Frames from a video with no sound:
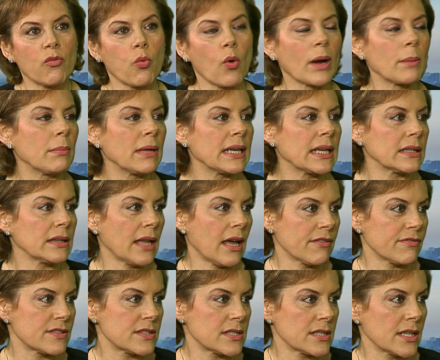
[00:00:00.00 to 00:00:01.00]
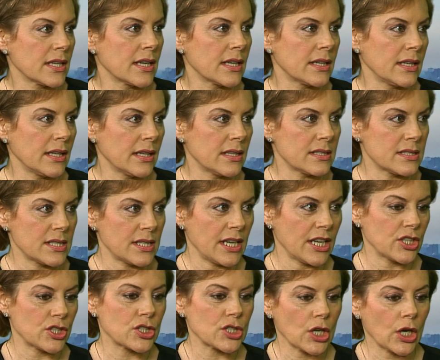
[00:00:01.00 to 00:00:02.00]
1 minute left in today's
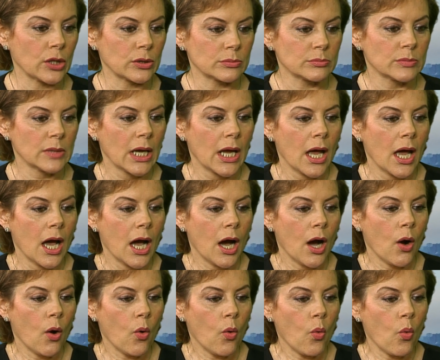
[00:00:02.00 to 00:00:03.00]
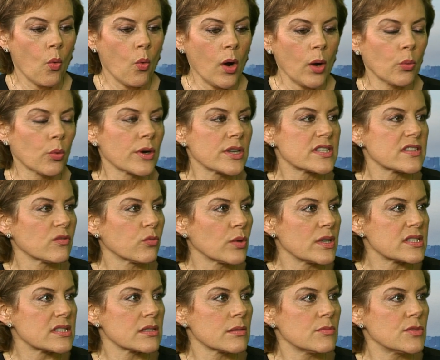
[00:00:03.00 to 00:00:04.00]
show. What words of
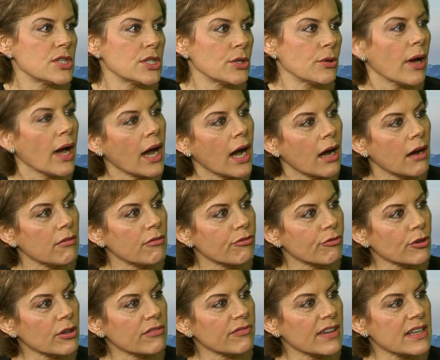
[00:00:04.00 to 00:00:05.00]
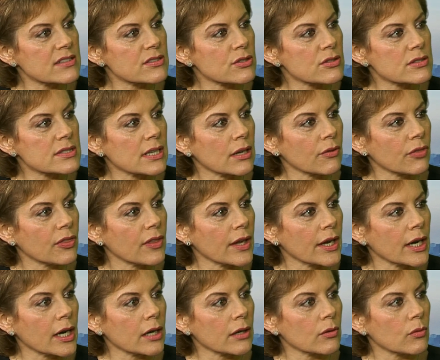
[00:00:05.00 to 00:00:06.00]
wisdom do you have for investors out there